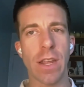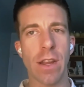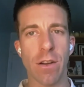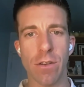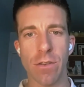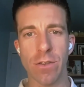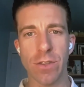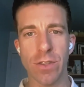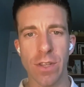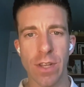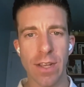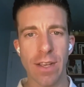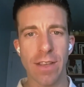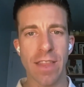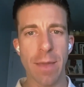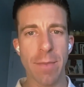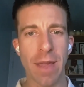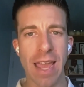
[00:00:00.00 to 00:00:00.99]
years,
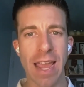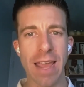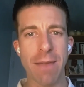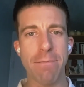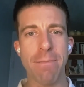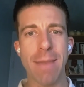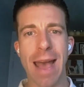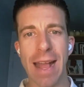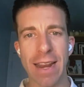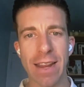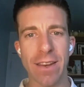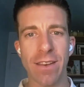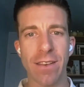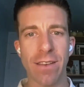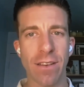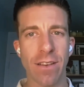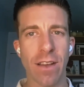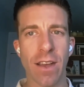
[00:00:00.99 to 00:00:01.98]
they became
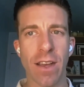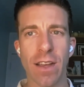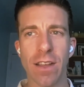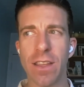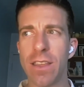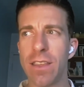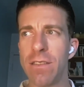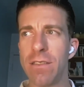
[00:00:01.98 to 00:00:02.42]
Madden, uh,